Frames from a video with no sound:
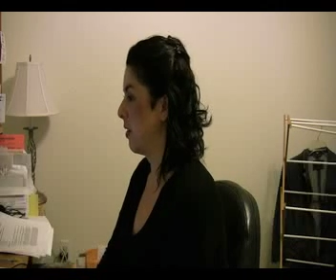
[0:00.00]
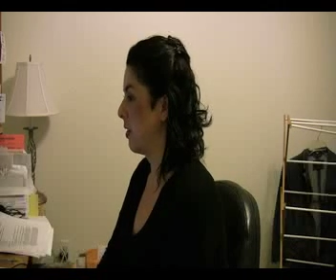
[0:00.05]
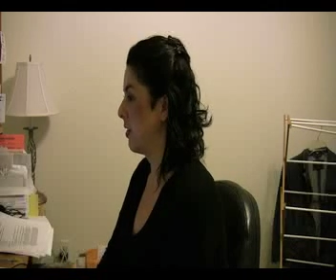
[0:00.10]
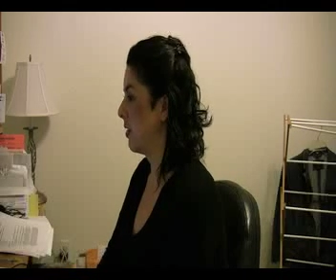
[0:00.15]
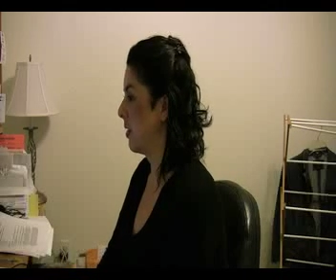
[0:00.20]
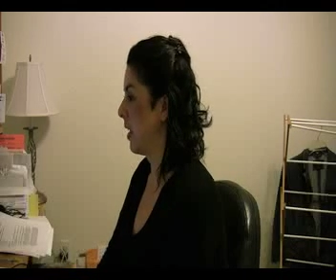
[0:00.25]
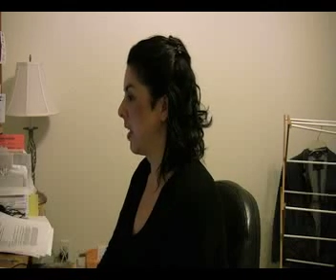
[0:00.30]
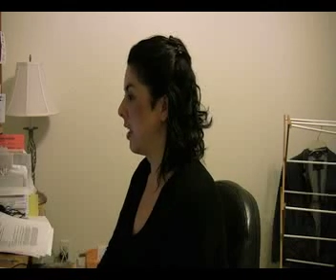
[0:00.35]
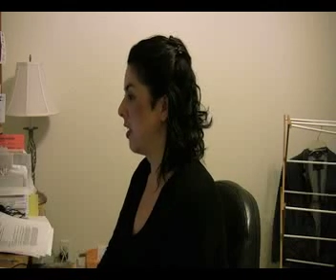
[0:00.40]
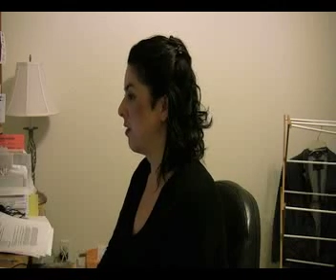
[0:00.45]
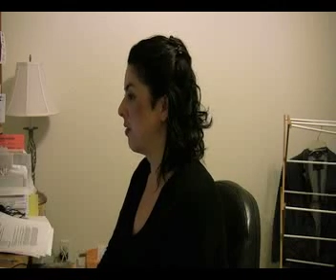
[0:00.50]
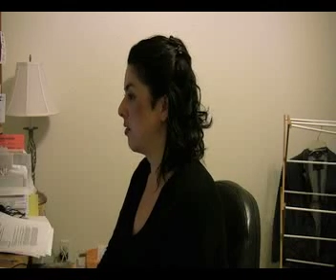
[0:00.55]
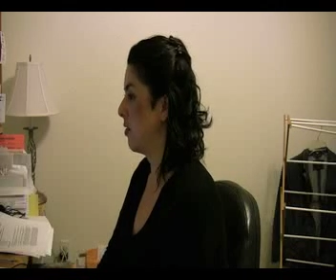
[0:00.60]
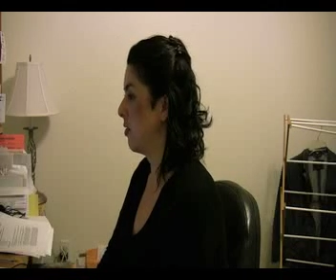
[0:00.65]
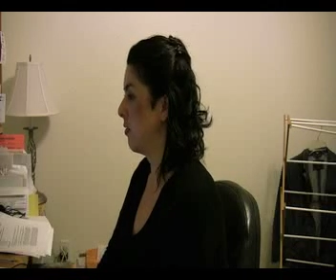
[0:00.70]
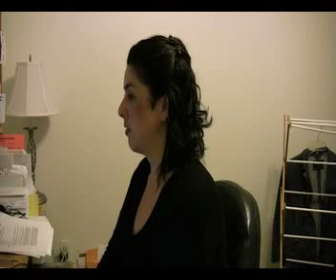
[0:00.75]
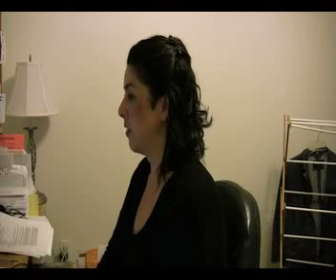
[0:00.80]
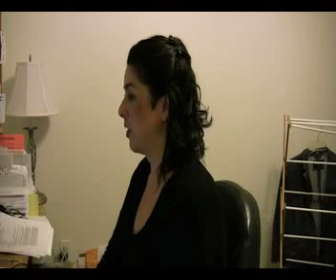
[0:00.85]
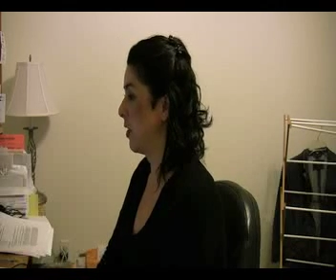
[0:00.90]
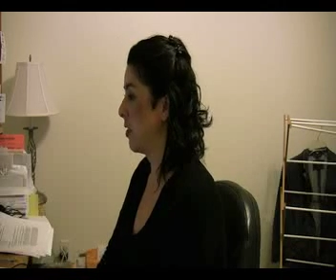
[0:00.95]
because that
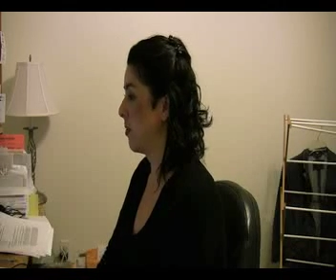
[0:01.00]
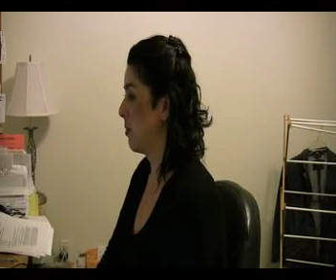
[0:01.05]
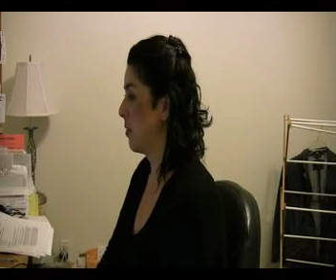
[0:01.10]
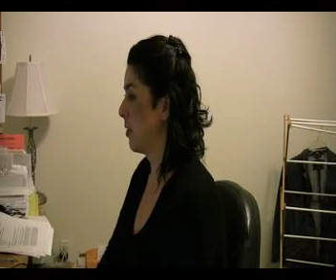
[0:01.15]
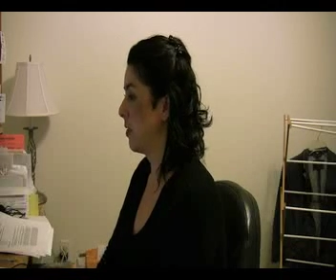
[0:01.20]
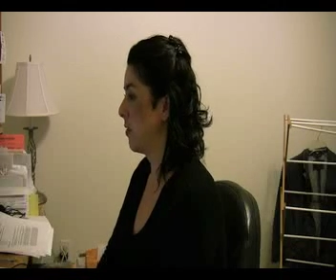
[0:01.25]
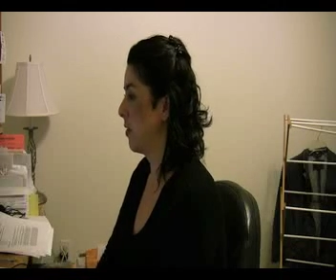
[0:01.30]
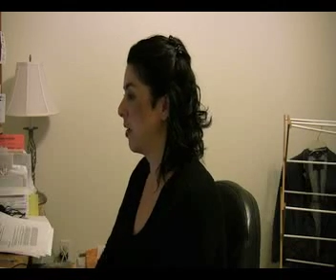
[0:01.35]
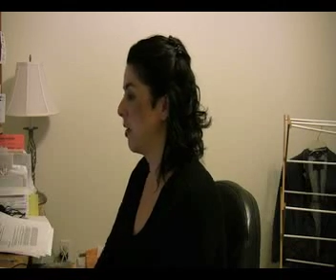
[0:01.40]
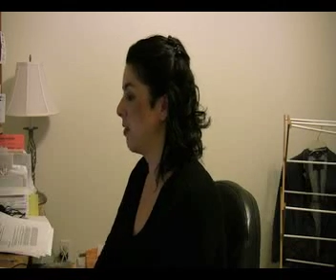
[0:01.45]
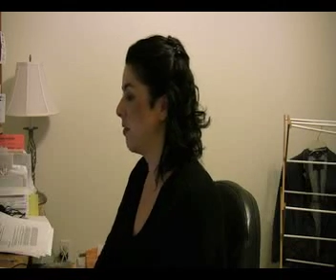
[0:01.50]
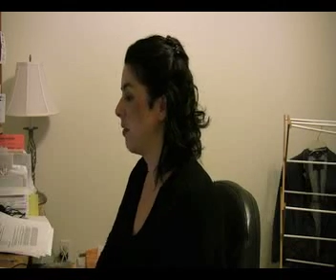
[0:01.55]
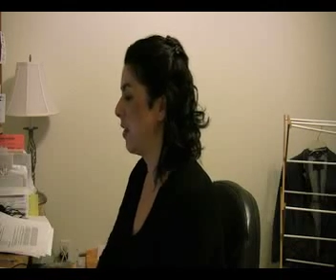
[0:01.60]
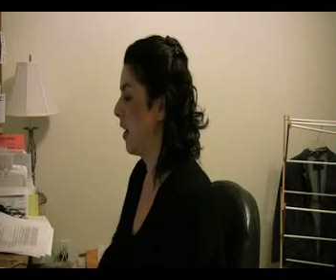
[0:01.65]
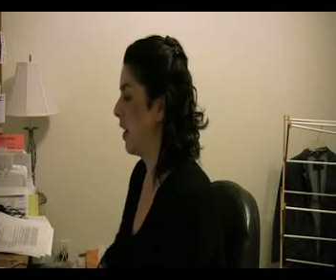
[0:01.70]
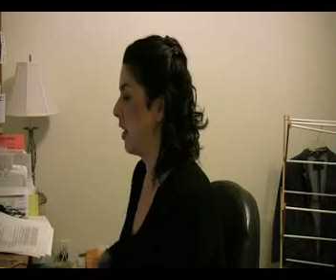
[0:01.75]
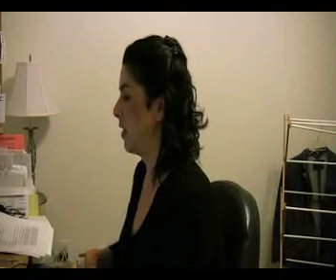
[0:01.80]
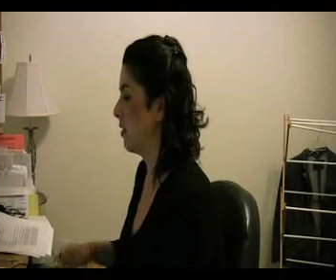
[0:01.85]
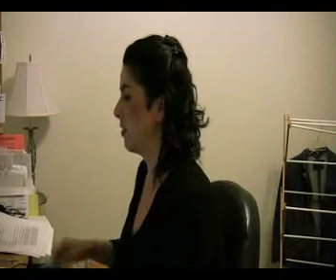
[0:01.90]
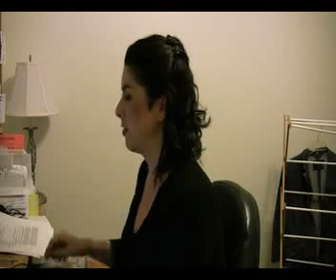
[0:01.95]
she fingerspells very
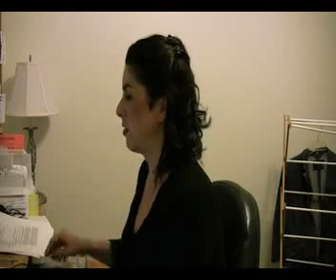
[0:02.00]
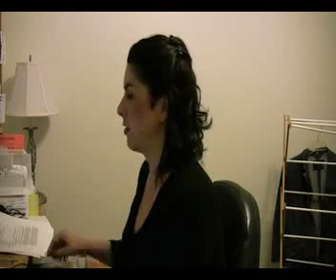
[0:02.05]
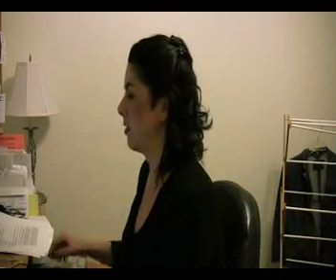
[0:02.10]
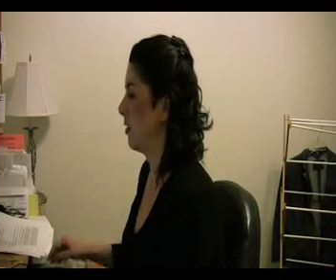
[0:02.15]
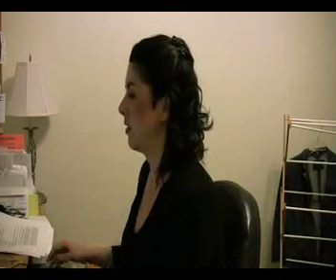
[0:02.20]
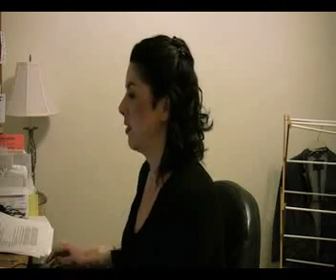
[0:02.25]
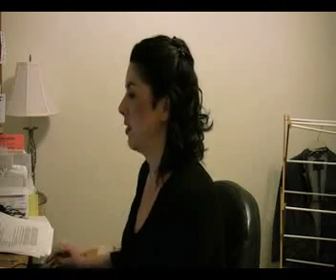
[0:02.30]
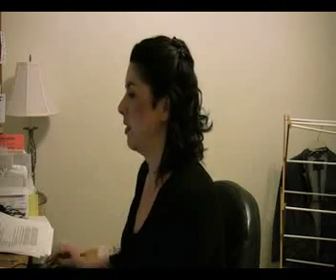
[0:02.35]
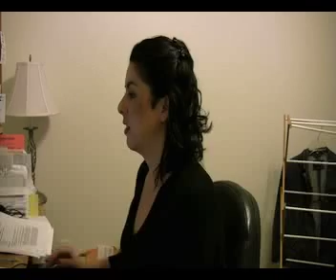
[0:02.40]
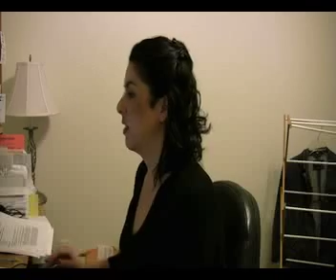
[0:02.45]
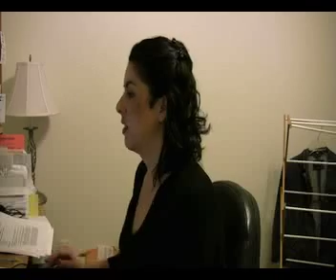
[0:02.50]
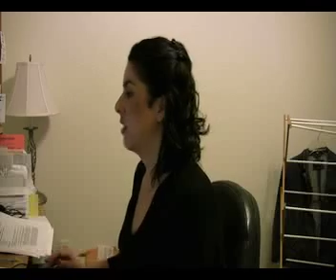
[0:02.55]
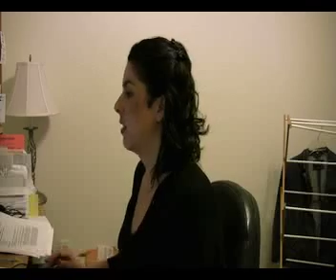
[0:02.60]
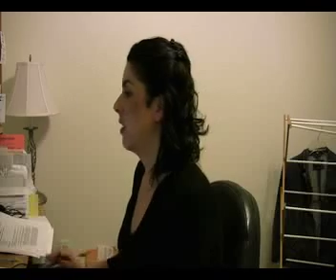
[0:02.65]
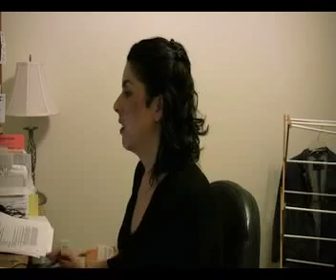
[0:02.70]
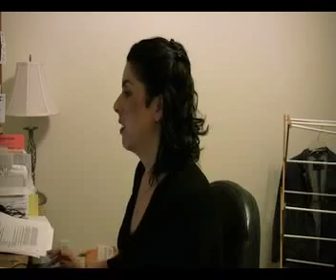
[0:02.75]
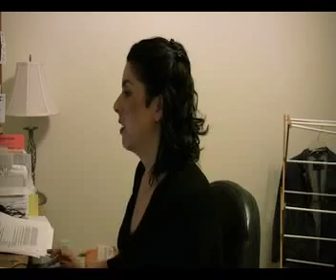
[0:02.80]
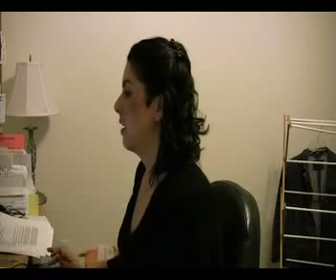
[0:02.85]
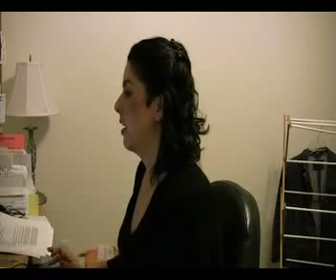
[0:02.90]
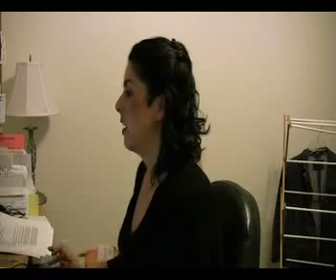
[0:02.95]
fast,
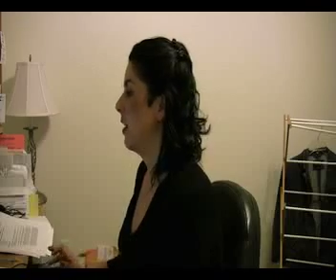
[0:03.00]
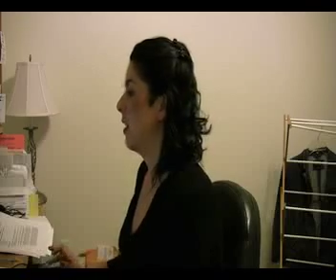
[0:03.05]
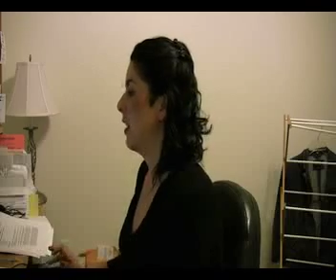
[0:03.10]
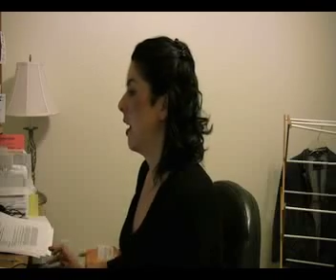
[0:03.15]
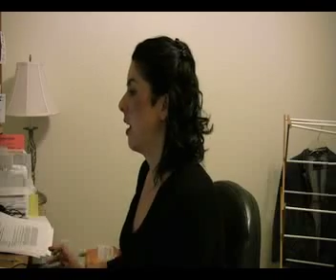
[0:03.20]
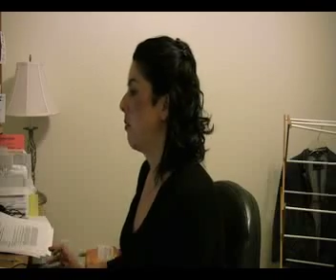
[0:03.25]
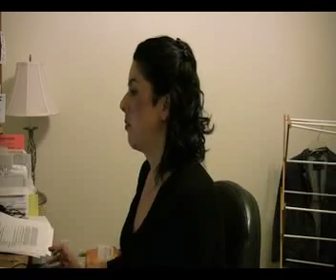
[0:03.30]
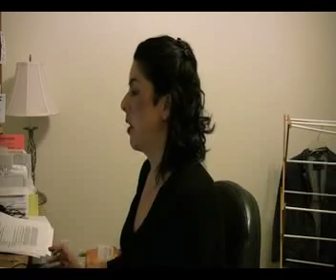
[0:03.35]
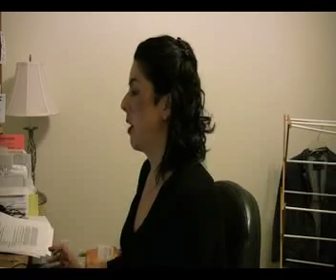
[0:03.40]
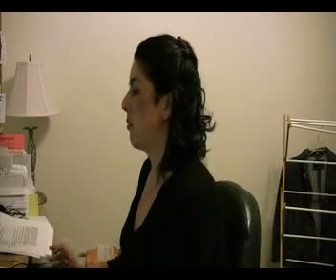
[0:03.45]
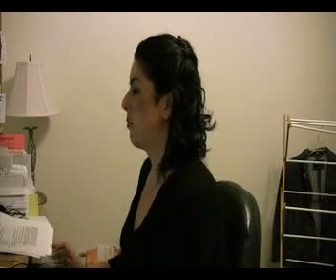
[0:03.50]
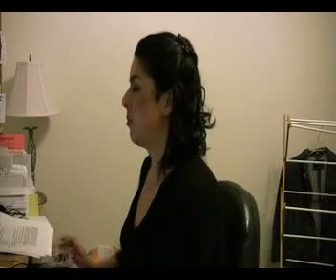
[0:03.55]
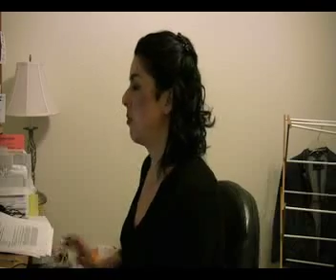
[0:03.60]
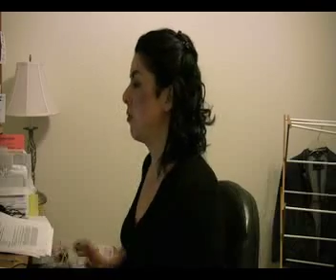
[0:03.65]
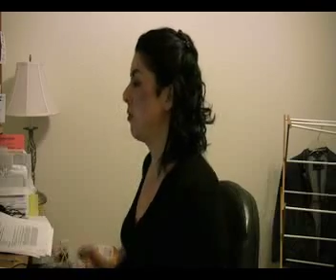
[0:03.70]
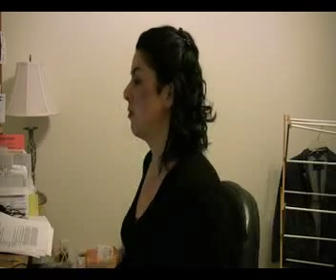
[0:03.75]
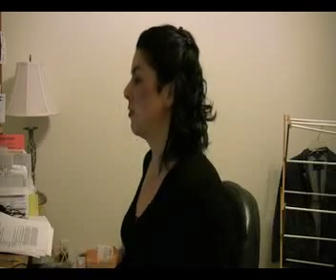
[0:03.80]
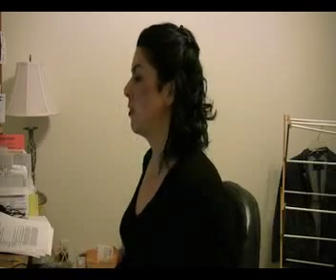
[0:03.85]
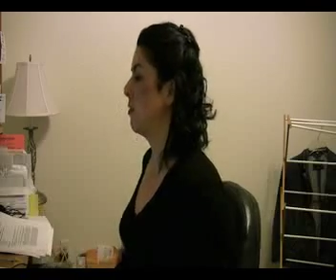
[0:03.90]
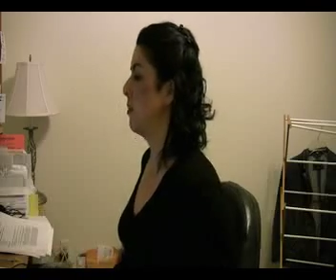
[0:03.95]
and that might
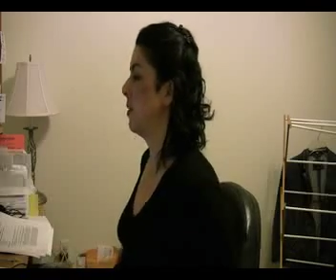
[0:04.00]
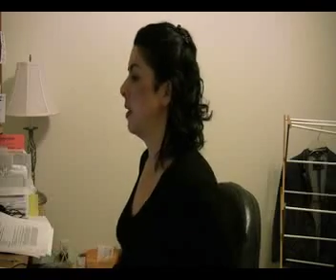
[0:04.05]
prove to